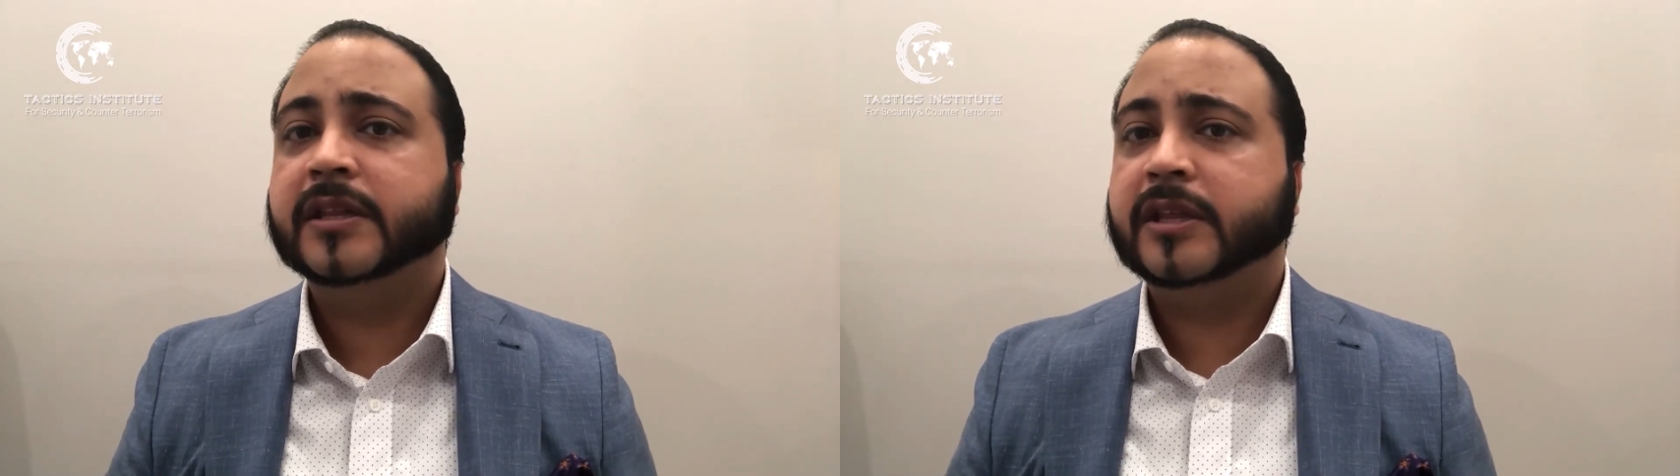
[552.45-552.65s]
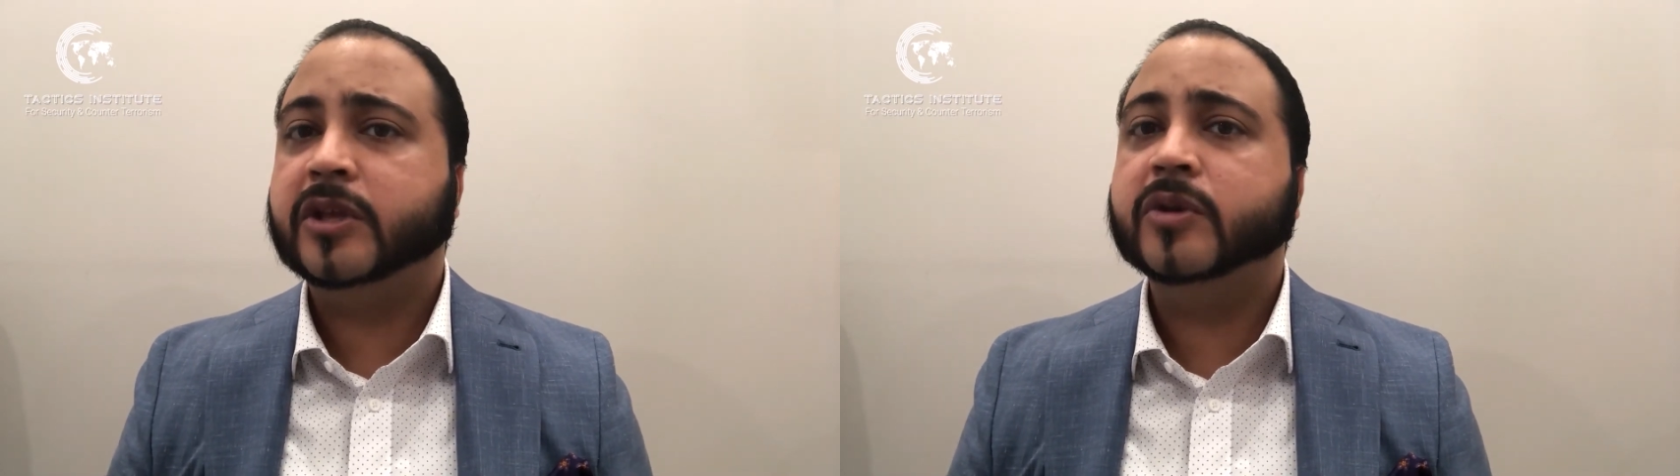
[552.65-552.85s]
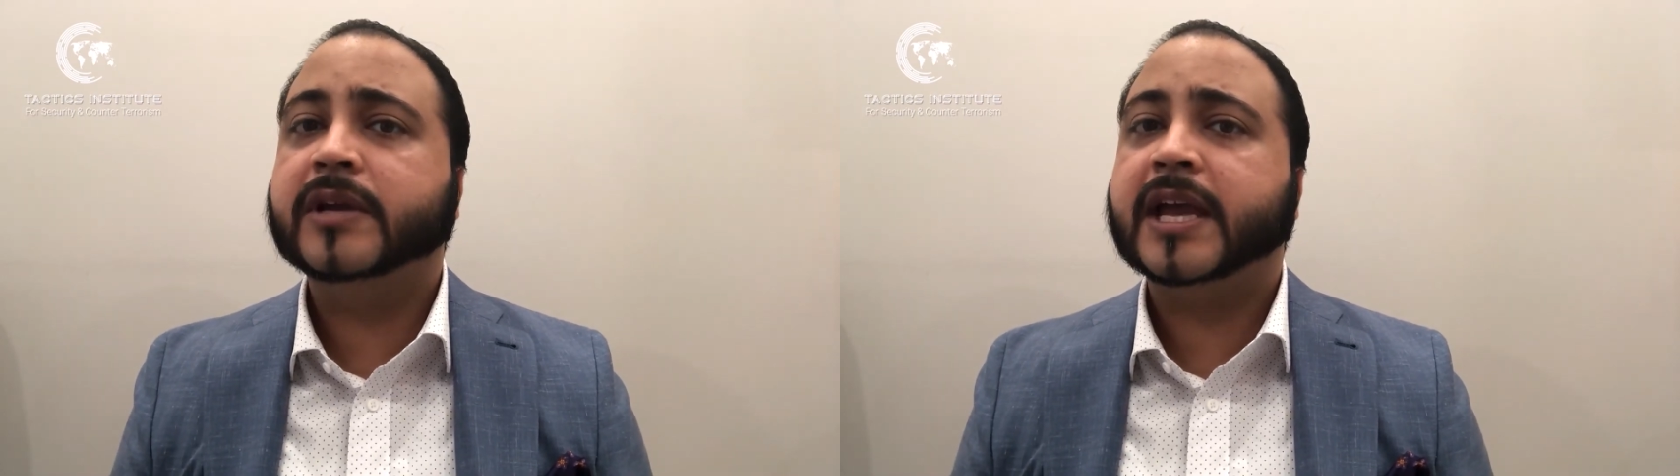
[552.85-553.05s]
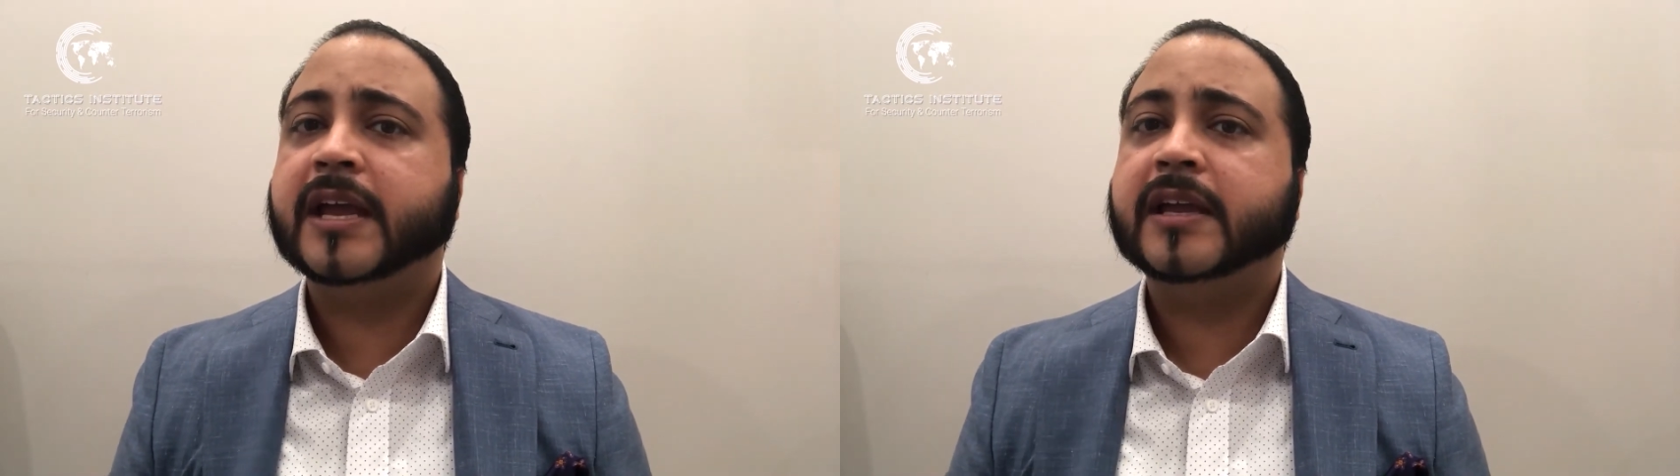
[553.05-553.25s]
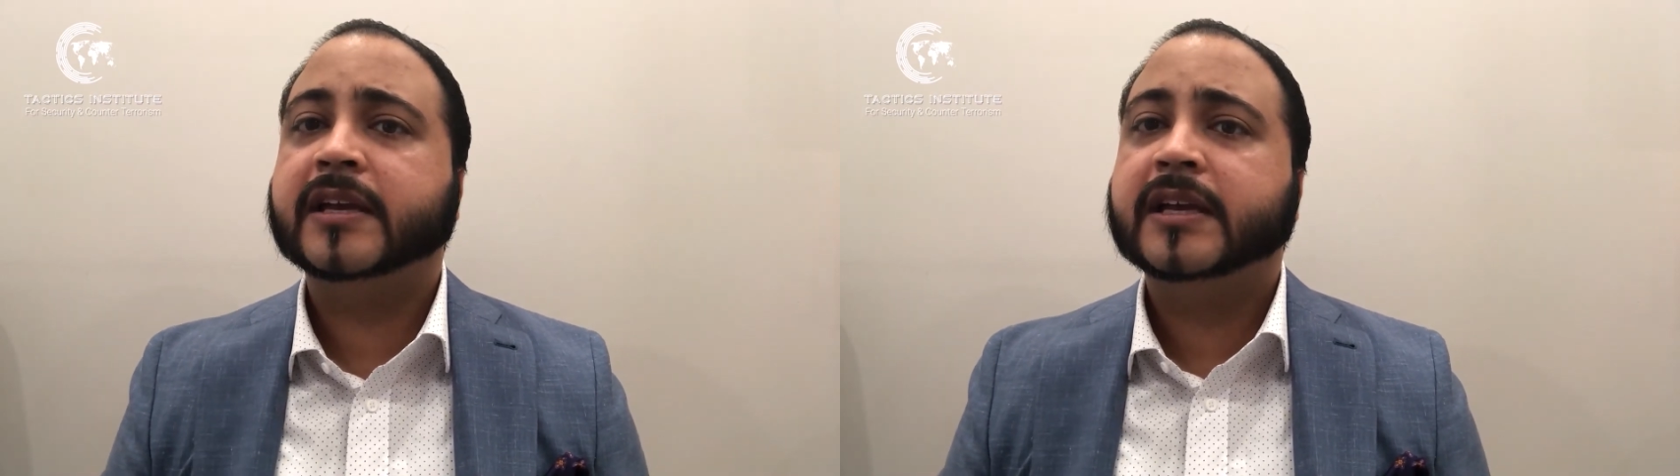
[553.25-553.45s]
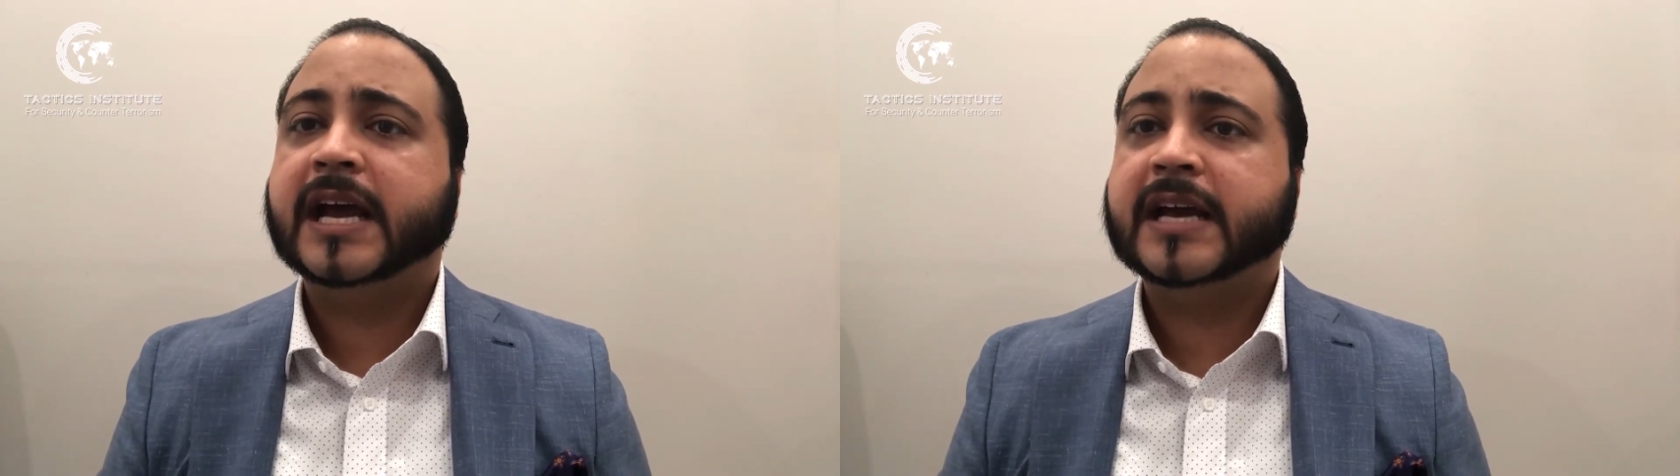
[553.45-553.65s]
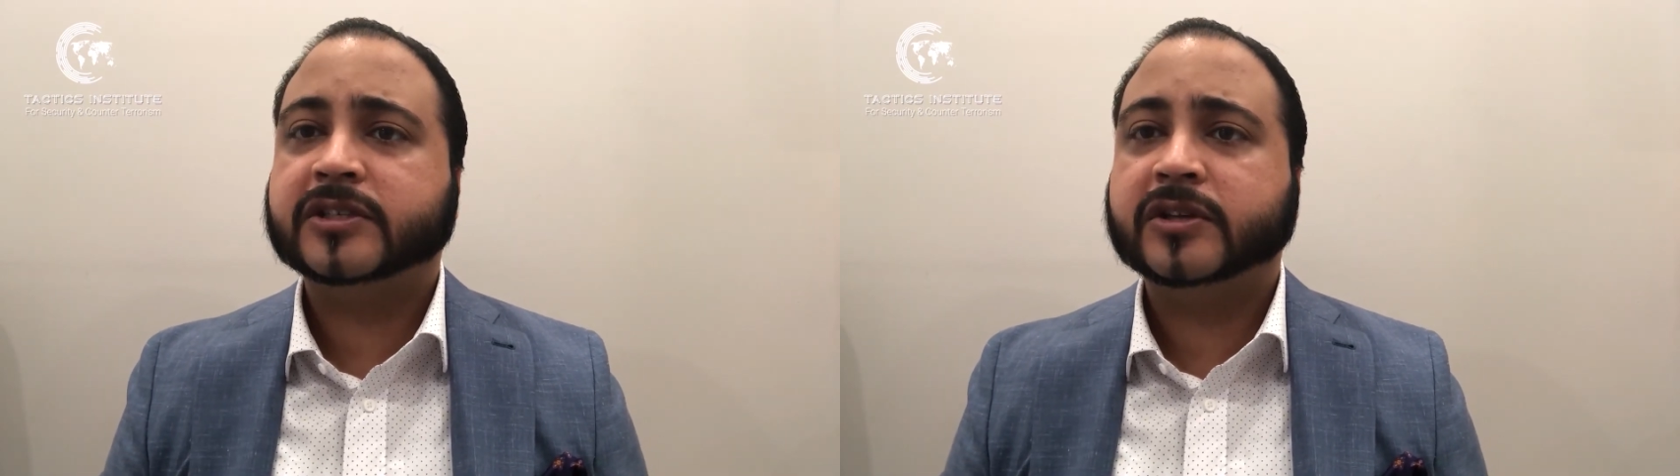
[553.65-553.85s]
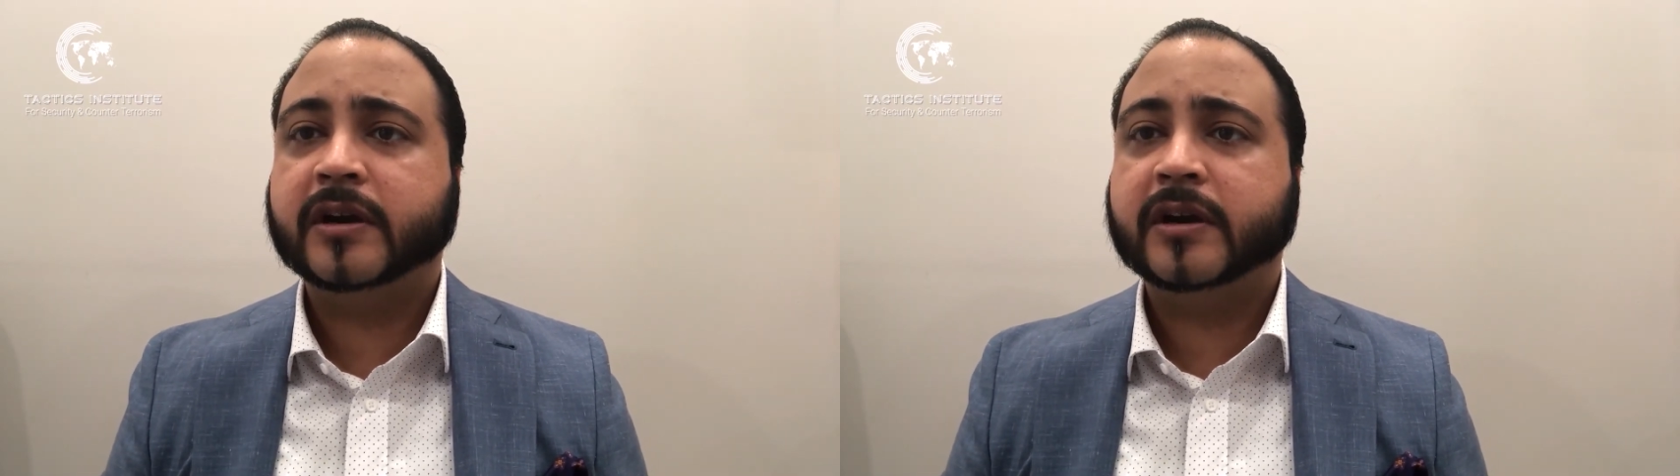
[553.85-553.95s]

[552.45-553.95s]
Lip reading: The UK has